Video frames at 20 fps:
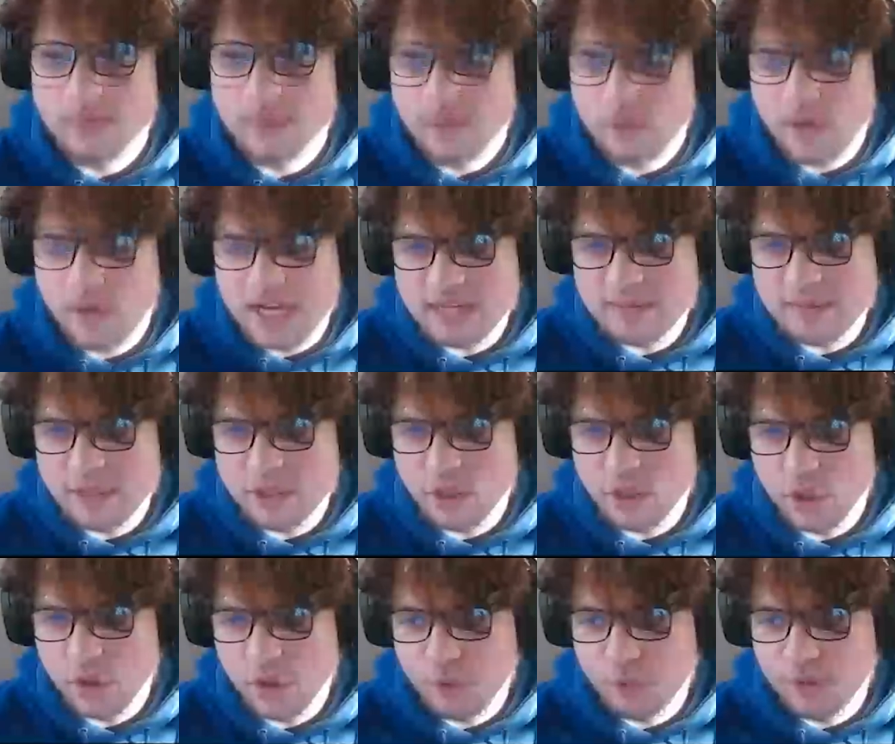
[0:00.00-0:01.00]
You guys
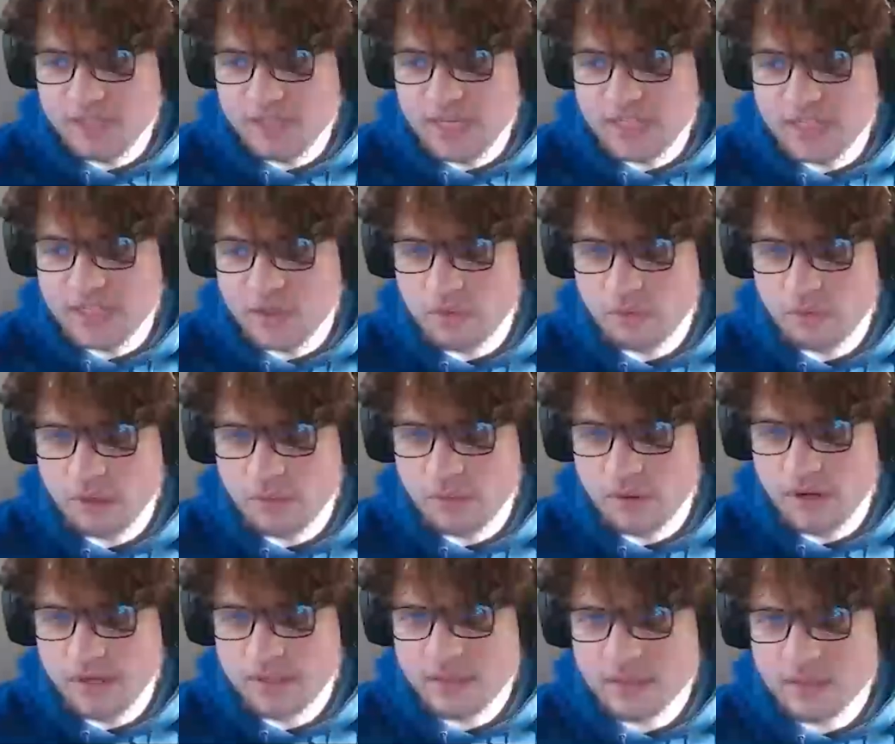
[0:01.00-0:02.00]
mentioned earlier rook takes e3,
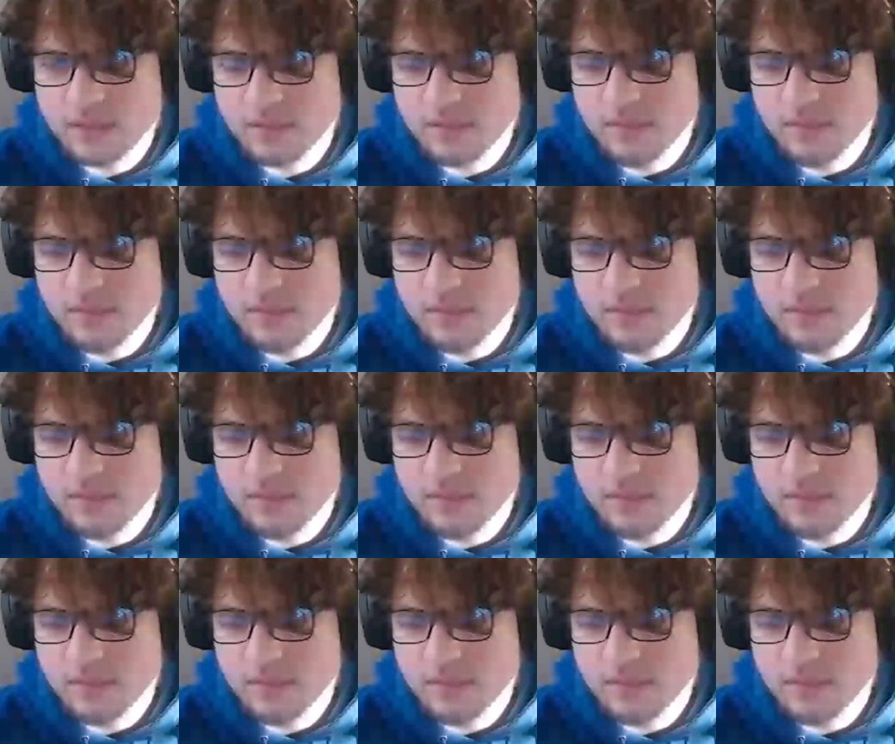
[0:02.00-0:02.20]
right?